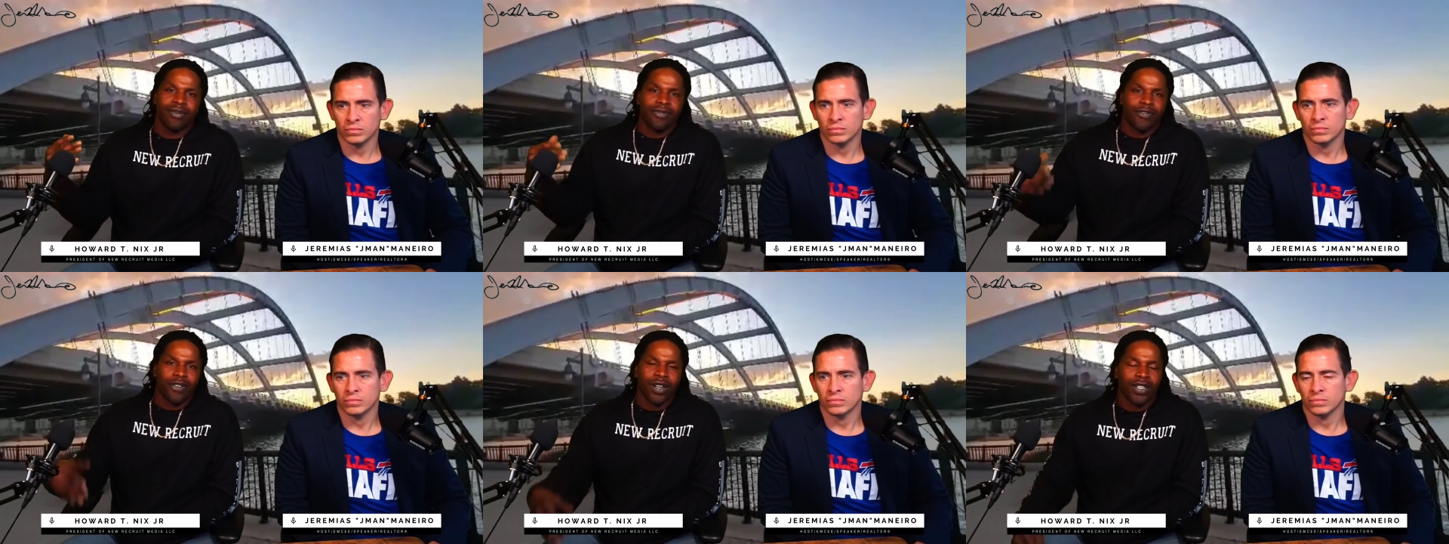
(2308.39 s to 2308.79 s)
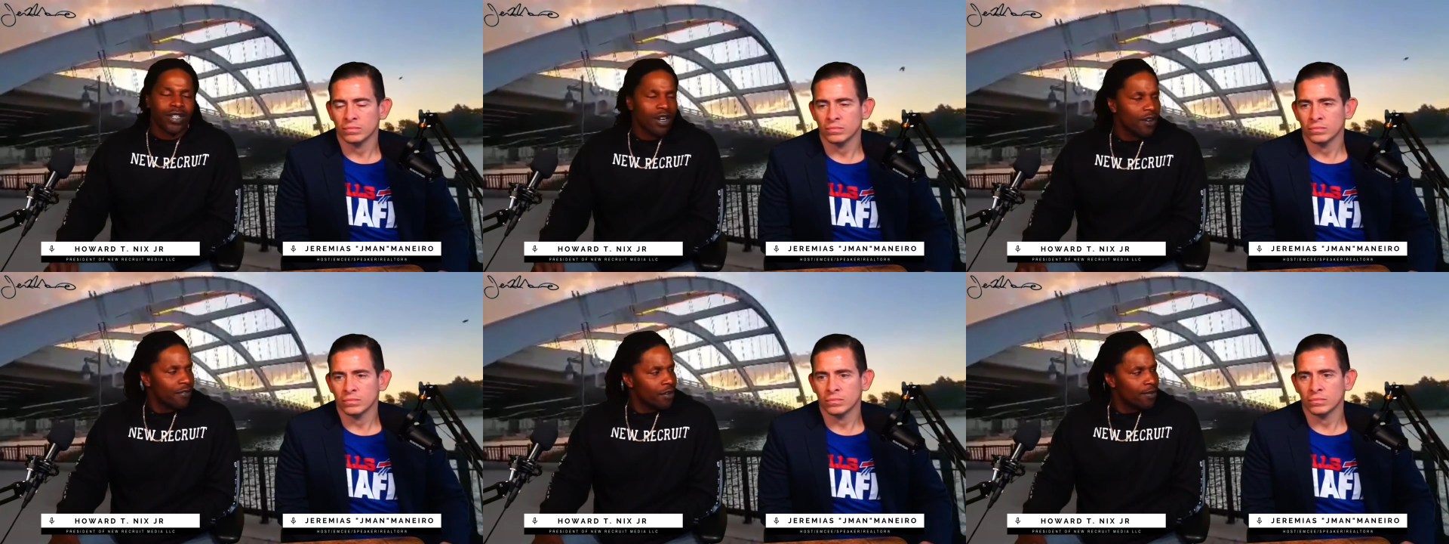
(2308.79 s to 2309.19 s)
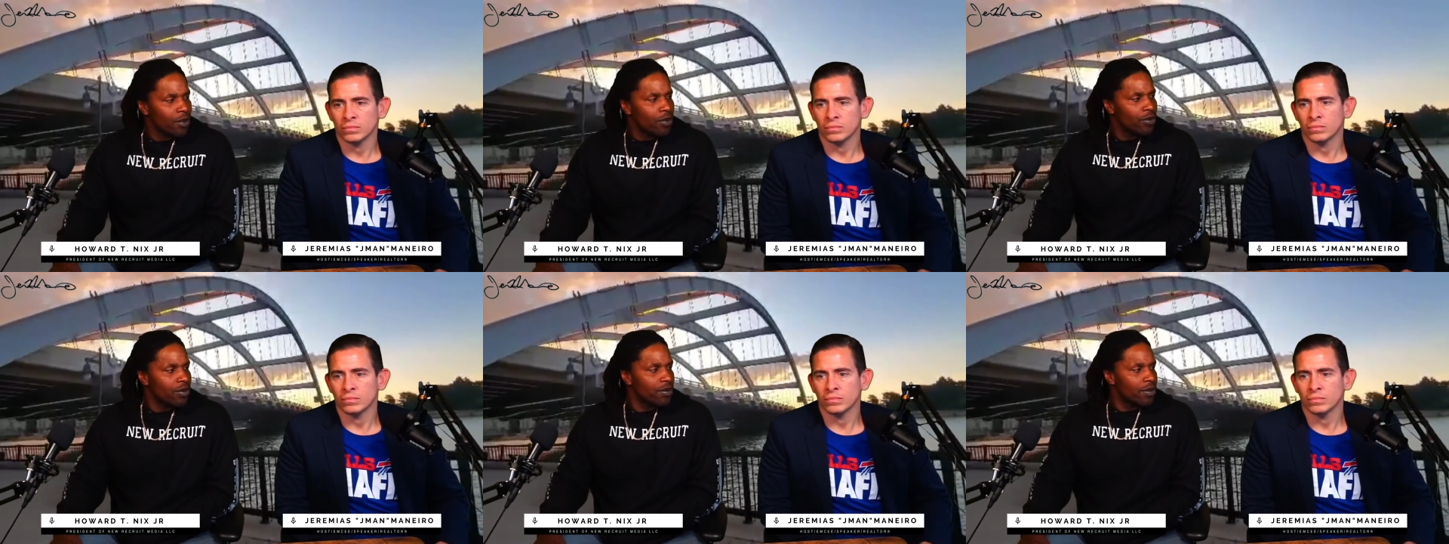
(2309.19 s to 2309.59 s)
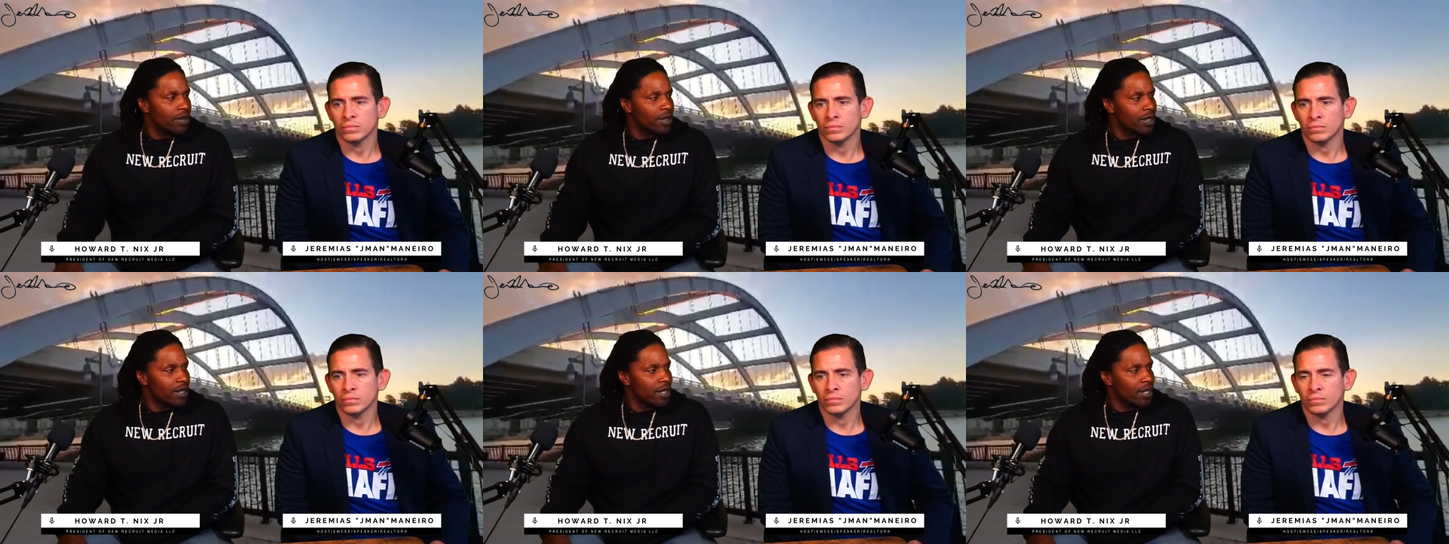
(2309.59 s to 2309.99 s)
Speaker 1: fresh off the
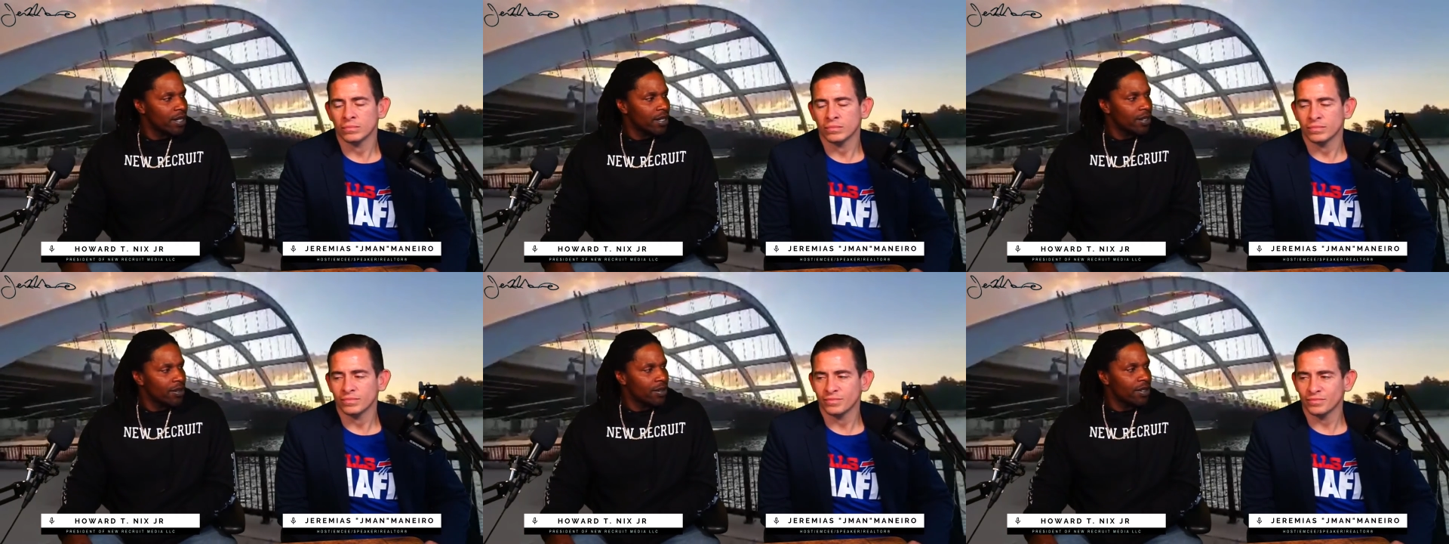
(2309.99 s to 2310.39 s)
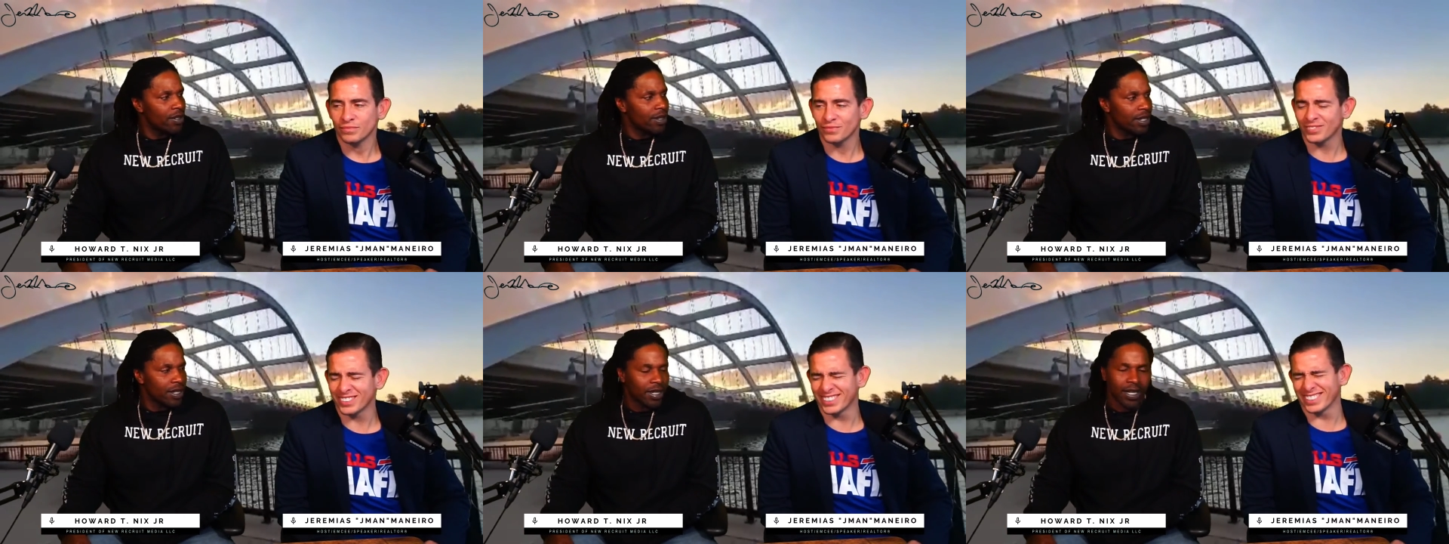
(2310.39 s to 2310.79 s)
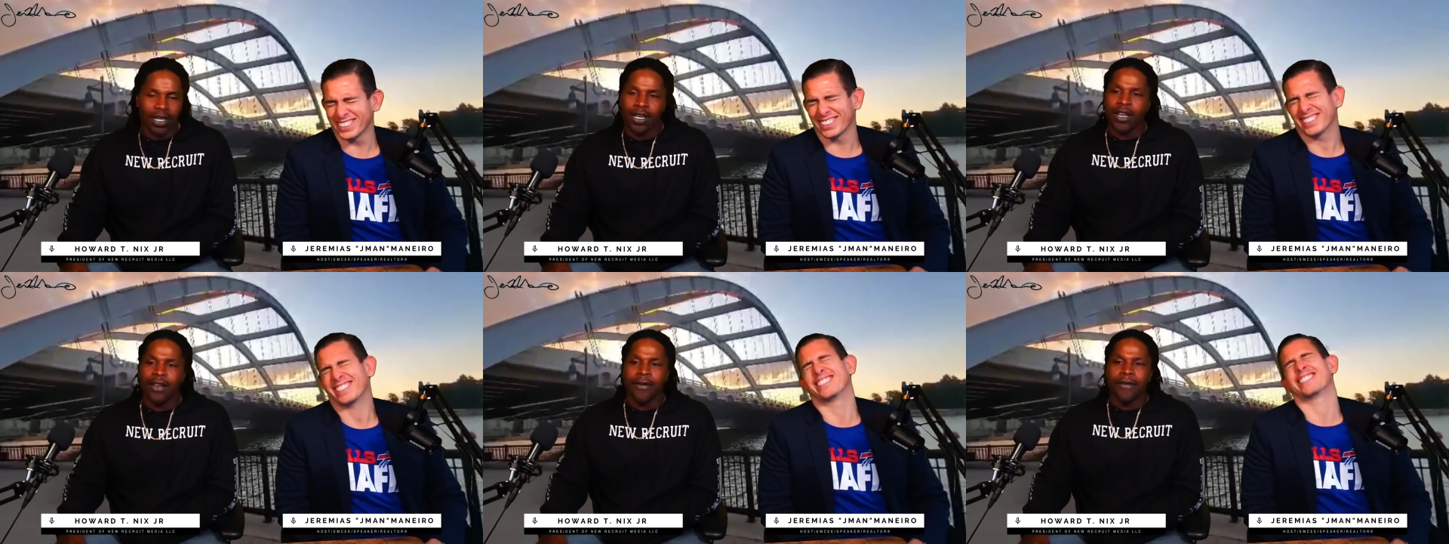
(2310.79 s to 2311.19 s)
moon, you know? You can